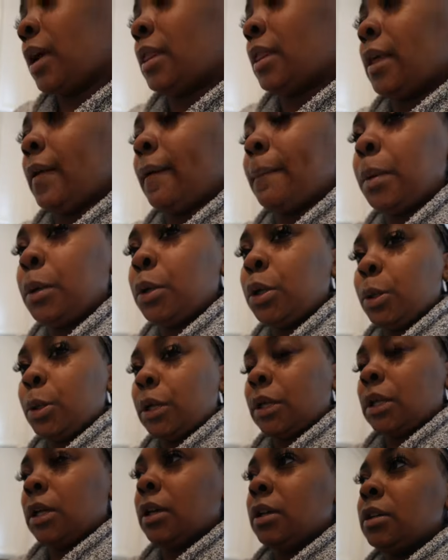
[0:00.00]
and then put them
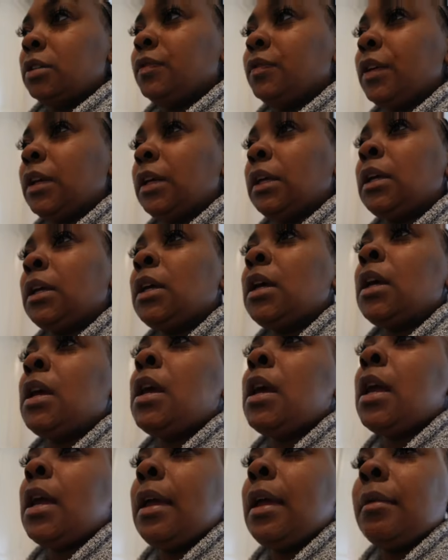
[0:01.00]
in the oven
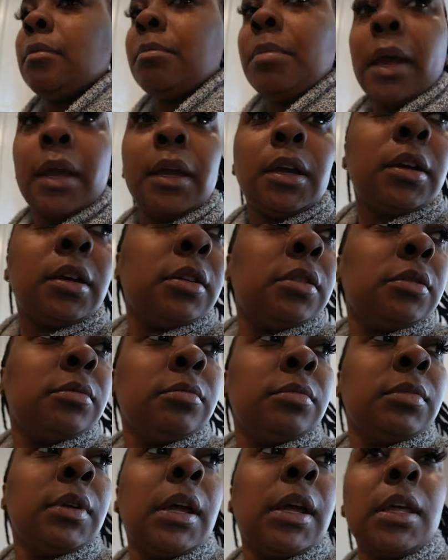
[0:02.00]
and bake them.
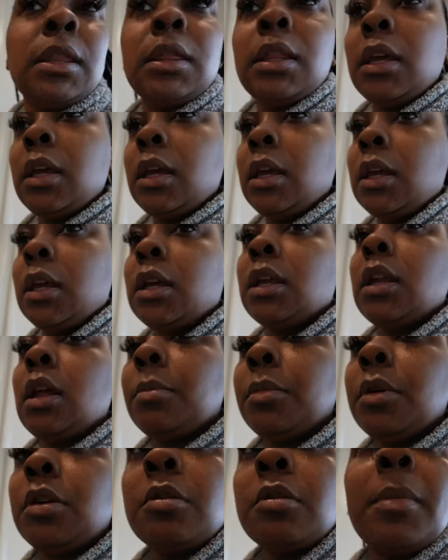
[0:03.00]
And then I'm
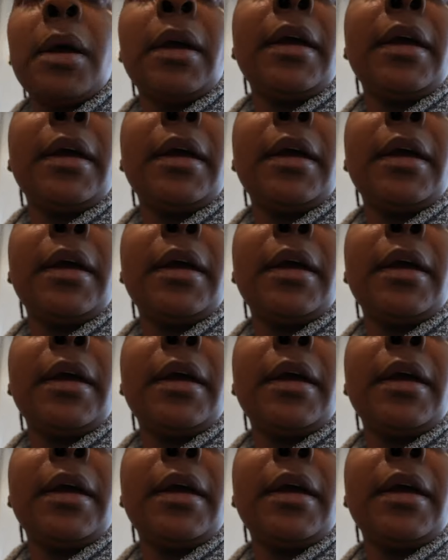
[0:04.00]
going to cook my